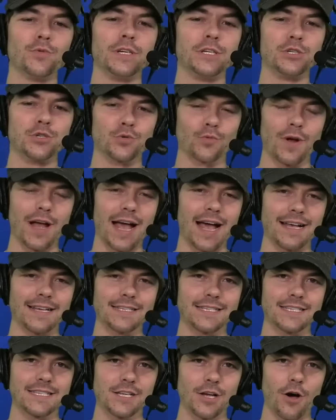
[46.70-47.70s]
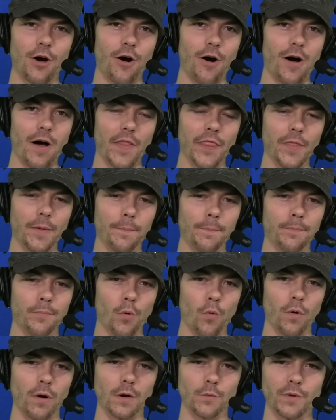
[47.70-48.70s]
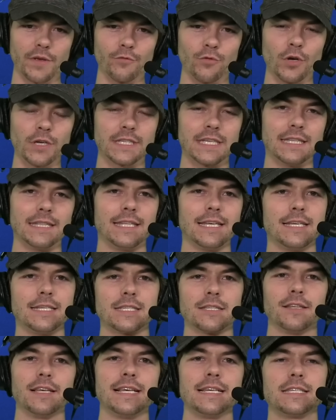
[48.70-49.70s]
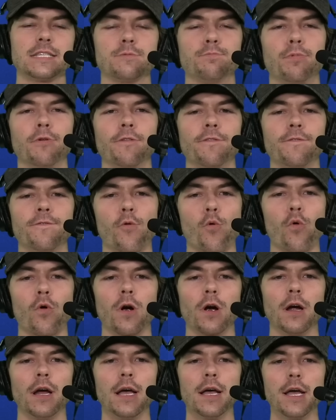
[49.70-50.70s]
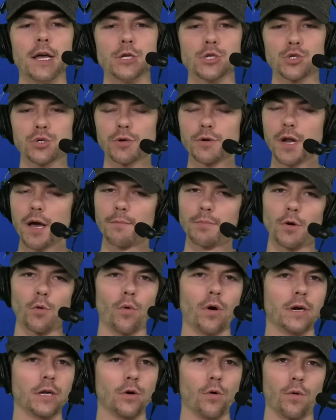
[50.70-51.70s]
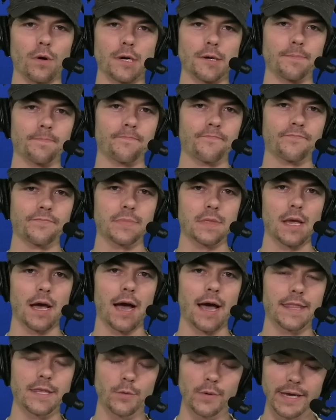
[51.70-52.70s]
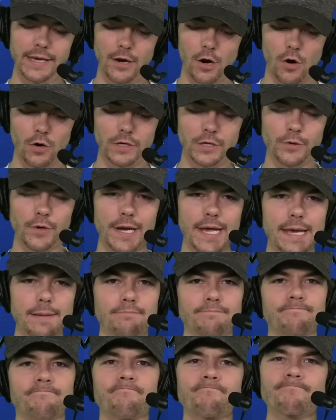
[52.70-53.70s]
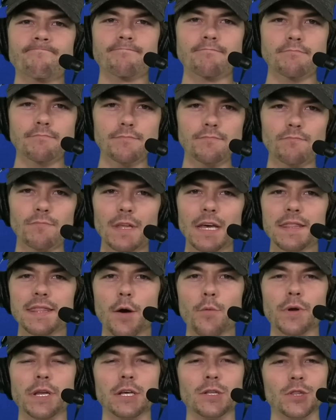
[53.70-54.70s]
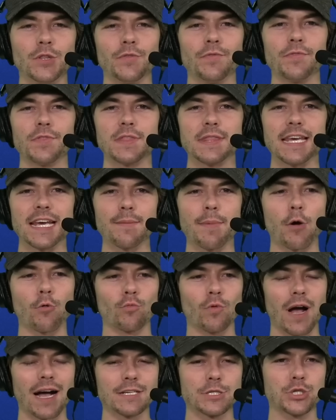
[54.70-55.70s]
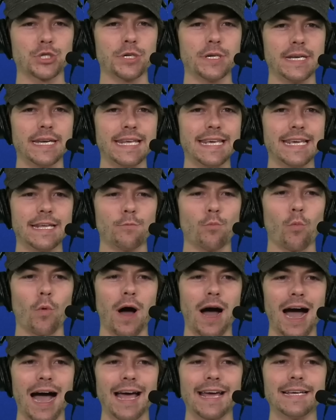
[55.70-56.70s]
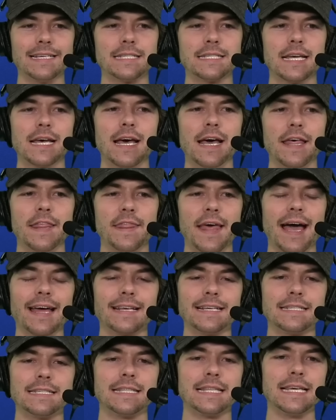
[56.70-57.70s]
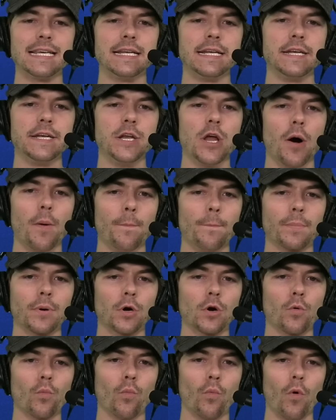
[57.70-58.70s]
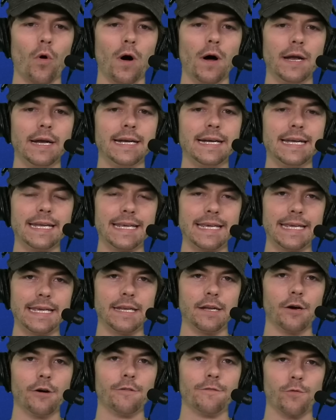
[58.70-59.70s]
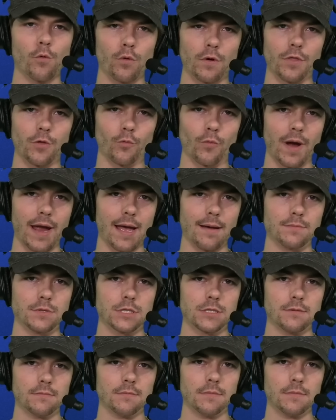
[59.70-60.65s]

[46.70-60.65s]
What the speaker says: address on the board. We've looked at this list before. True number 1 corner. I think we can all agree that when you think about roster need-wise, that is the number 1 need for the Rams.